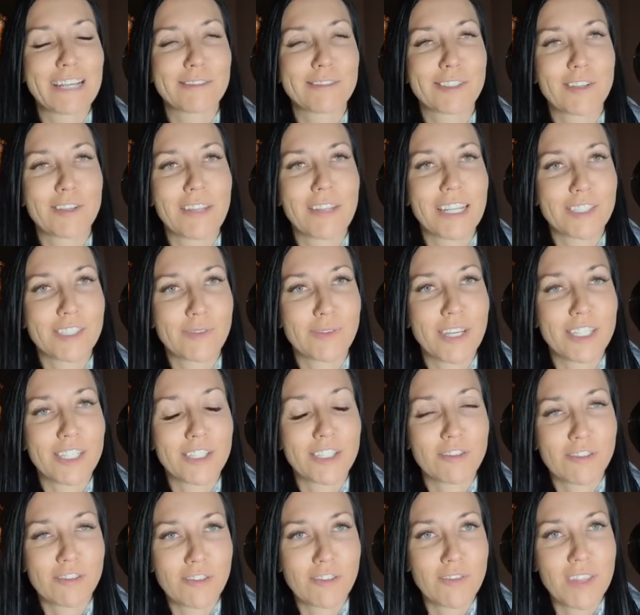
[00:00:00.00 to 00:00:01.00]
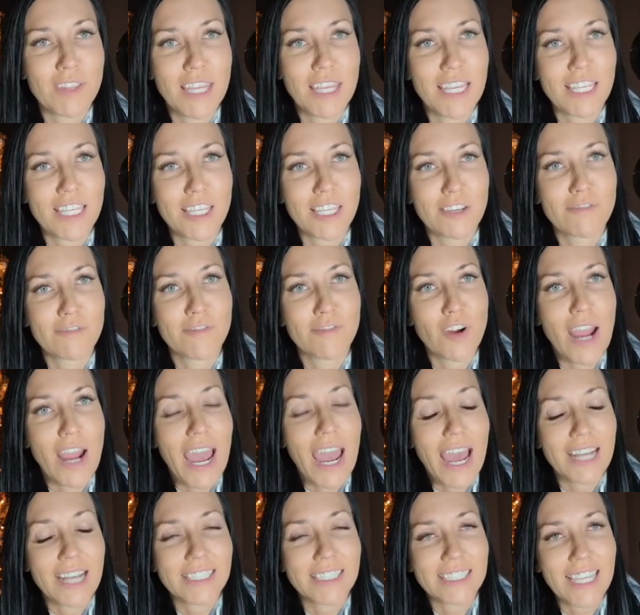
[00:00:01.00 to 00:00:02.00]
So that's what I do. So thank you for
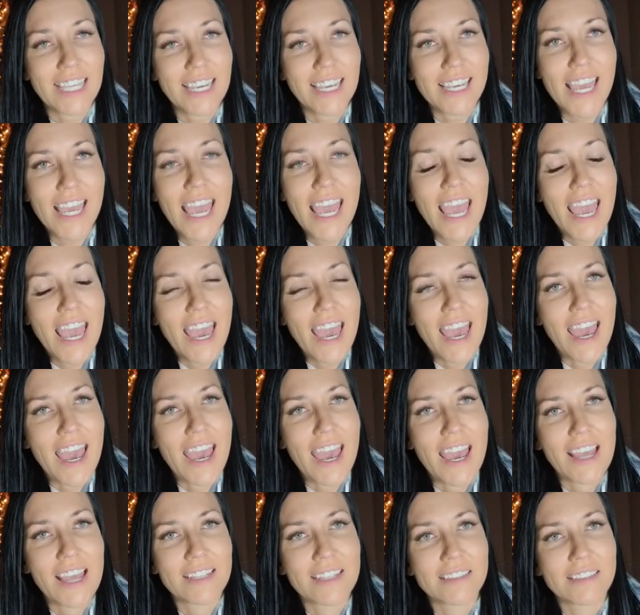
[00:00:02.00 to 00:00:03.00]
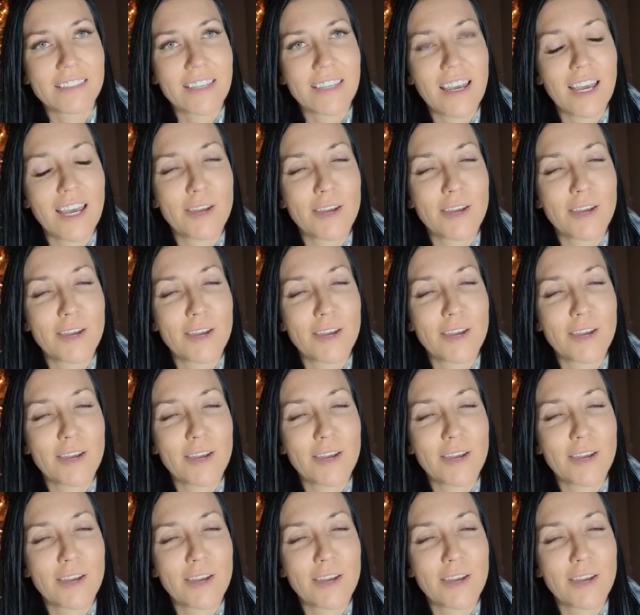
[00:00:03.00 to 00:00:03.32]
asking. And